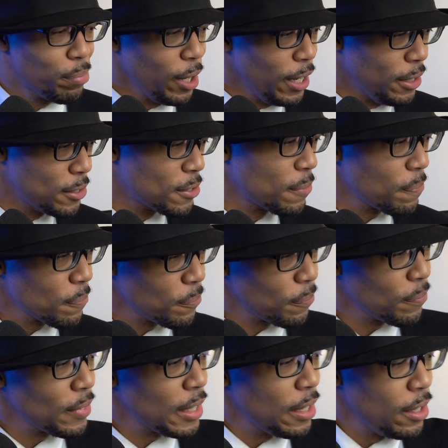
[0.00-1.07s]
But
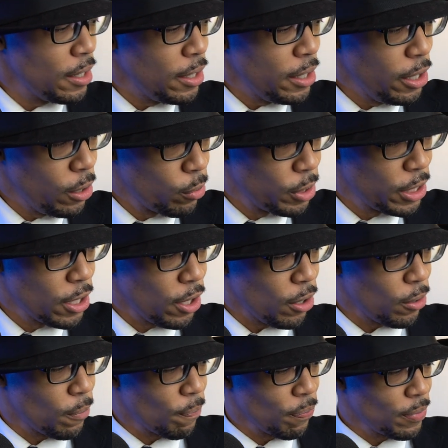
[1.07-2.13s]
here we
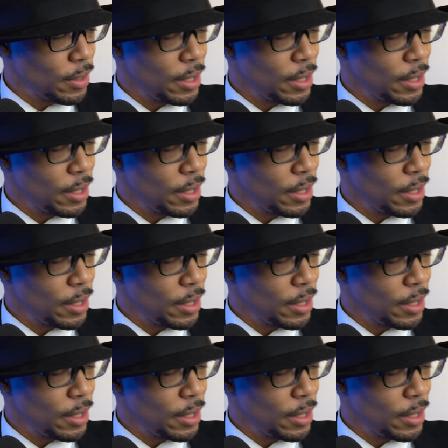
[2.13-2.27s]
go.